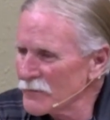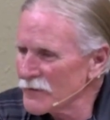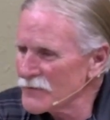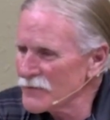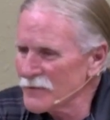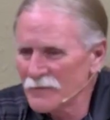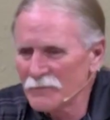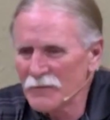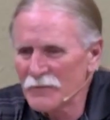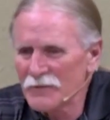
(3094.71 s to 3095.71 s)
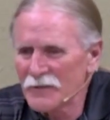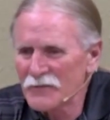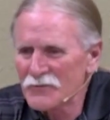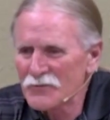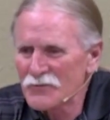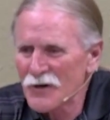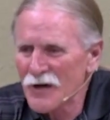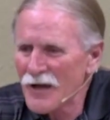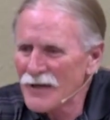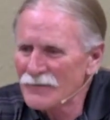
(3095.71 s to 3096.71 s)
because you get maybe an extra
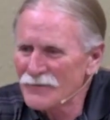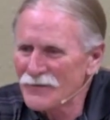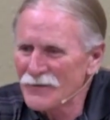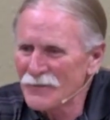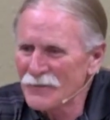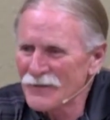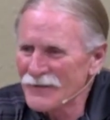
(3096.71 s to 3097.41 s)
try with them